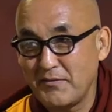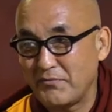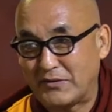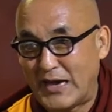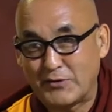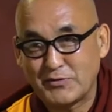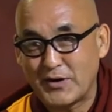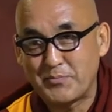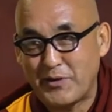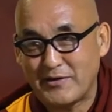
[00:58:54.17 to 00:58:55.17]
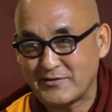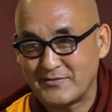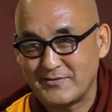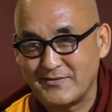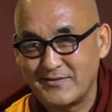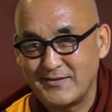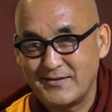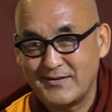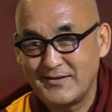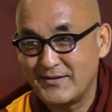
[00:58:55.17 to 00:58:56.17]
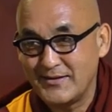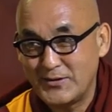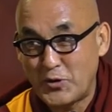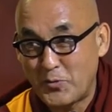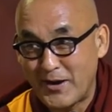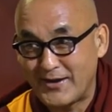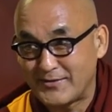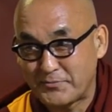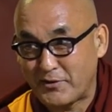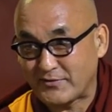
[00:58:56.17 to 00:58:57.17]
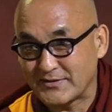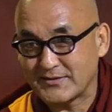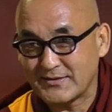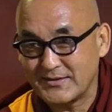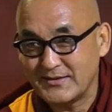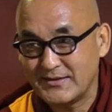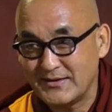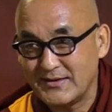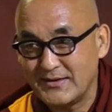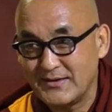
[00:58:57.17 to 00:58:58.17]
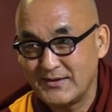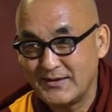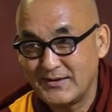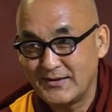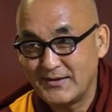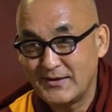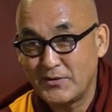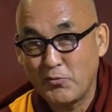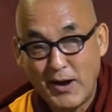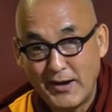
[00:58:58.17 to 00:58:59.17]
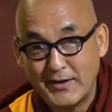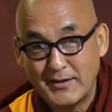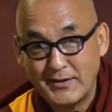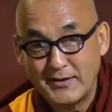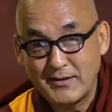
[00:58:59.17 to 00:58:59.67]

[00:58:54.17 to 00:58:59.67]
Without compassion, no Mahayana practice. Why?